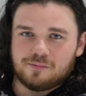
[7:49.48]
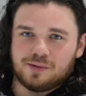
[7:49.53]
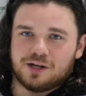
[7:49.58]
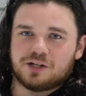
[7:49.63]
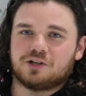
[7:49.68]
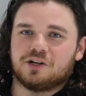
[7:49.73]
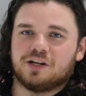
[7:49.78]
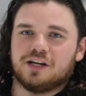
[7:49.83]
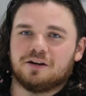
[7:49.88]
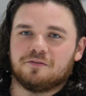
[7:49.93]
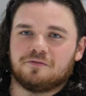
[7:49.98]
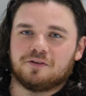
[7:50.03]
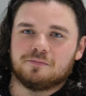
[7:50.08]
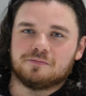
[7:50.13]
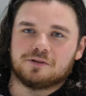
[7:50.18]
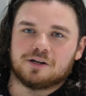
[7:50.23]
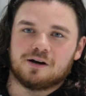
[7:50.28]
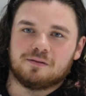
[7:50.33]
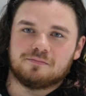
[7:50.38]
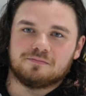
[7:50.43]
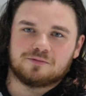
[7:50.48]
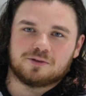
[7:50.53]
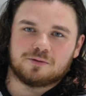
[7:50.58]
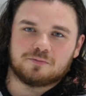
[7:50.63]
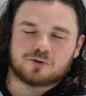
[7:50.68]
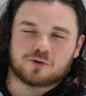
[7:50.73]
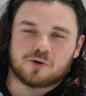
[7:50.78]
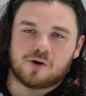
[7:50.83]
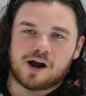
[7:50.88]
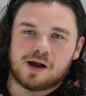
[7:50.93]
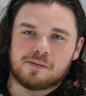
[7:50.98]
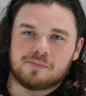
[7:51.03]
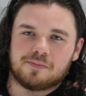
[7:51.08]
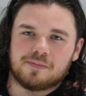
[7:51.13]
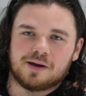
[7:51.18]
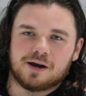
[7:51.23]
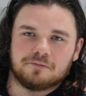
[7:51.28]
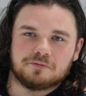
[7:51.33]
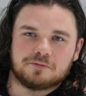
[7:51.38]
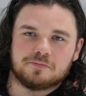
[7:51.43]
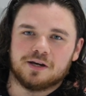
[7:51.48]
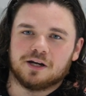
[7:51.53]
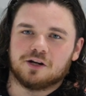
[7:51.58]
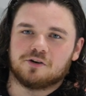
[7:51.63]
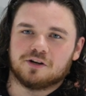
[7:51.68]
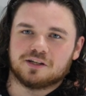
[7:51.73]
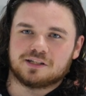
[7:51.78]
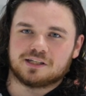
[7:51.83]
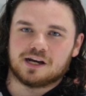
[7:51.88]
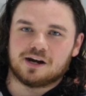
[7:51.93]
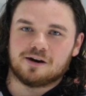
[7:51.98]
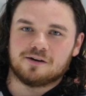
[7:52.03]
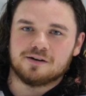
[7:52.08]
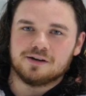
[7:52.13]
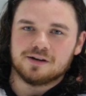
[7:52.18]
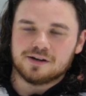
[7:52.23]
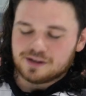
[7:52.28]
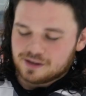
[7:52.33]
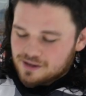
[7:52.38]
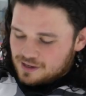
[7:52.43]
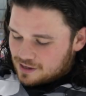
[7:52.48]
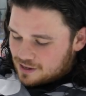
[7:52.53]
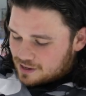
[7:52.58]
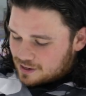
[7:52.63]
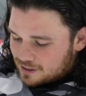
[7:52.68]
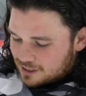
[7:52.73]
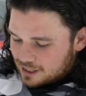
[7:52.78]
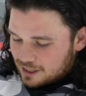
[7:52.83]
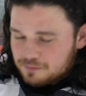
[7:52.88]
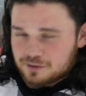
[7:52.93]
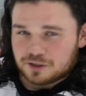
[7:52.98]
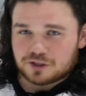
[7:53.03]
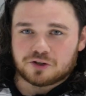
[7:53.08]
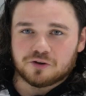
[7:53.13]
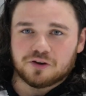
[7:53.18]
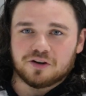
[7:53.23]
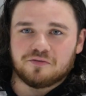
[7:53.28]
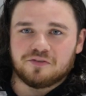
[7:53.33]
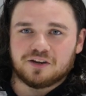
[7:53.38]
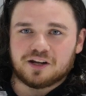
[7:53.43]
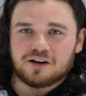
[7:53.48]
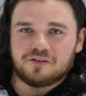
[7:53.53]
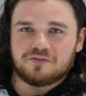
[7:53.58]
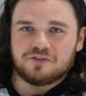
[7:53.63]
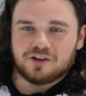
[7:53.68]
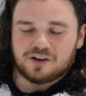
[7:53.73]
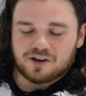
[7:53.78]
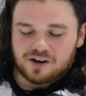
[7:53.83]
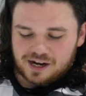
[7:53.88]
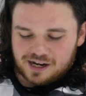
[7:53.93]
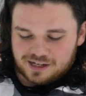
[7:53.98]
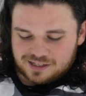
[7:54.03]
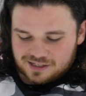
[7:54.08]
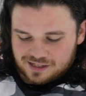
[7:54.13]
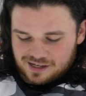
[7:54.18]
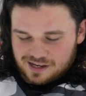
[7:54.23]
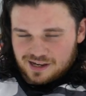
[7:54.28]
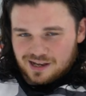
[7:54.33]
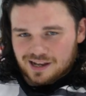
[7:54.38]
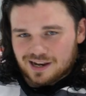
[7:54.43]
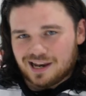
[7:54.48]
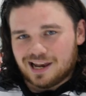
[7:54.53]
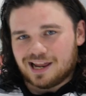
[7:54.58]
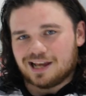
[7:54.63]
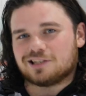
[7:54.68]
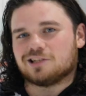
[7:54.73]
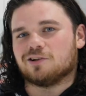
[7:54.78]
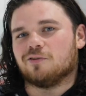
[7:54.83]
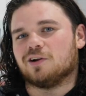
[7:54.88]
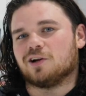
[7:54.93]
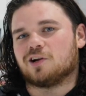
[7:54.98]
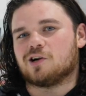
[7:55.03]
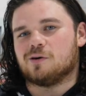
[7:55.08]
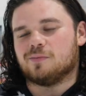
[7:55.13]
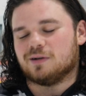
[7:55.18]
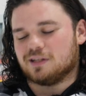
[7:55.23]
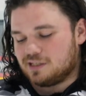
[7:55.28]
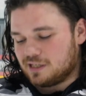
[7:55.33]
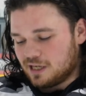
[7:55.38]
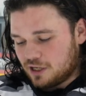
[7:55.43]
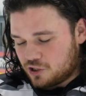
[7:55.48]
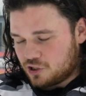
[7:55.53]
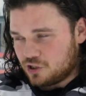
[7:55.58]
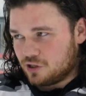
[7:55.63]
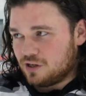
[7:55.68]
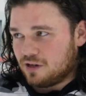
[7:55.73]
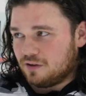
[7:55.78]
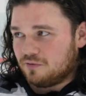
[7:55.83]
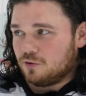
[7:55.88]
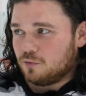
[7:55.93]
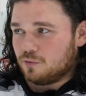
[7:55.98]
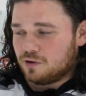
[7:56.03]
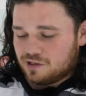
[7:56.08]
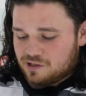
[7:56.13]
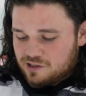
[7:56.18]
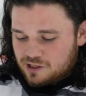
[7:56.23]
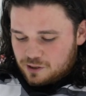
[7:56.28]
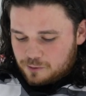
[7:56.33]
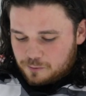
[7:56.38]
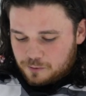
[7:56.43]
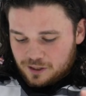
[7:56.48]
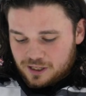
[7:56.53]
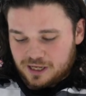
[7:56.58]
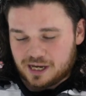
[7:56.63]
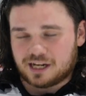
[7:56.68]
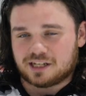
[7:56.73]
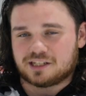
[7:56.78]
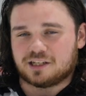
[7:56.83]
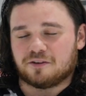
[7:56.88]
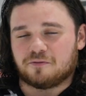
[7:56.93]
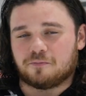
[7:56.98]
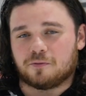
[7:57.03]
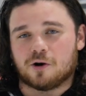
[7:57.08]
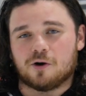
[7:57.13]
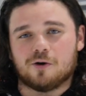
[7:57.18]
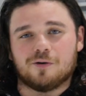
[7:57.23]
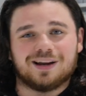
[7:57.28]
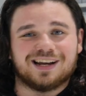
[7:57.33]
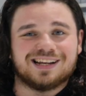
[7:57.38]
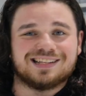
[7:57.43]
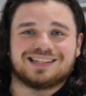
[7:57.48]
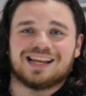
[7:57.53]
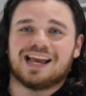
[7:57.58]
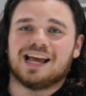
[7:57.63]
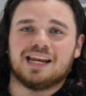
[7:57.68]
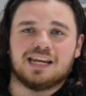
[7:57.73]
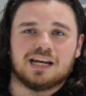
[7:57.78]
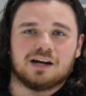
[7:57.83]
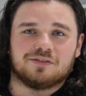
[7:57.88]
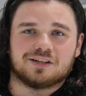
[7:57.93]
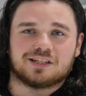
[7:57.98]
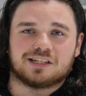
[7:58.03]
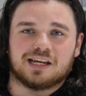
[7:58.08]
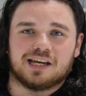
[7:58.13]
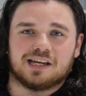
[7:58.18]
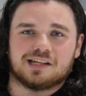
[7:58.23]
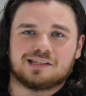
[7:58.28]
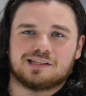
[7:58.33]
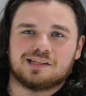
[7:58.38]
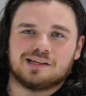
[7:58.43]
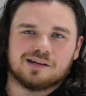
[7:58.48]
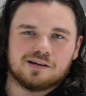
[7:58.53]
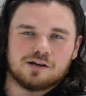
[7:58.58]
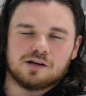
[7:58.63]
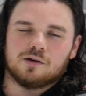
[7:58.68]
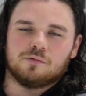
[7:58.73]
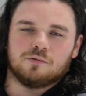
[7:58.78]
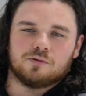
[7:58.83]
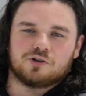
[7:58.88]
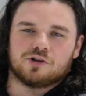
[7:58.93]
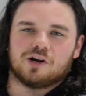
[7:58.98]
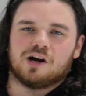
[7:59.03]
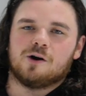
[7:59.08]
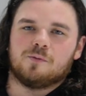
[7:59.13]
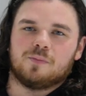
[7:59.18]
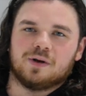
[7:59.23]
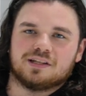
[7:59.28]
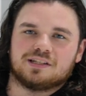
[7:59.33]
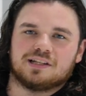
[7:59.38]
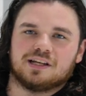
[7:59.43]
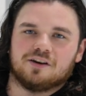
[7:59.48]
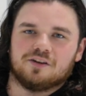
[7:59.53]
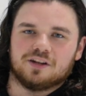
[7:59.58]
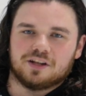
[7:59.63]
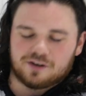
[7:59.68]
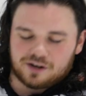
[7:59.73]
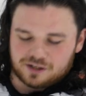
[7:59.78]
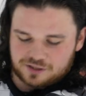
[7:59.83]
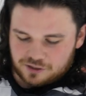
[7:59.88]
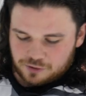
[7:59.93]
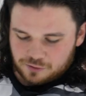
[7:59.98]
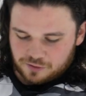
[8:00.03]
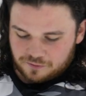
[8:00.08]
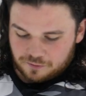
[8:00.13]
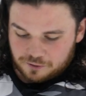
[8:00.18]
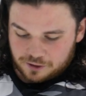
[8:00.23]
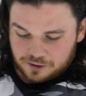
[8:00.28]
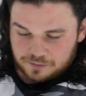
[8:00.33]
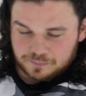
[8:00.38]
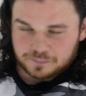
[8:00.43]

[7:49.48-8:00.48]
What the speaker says: make sure you hit the thumbs up, subscribe, it helps me and Chris out, keeps us doing the video for you guys. Let us know in the comments section if you want to see us put the XF Pro against any other sticks, and we'll try our best to get on the ice and do it for you.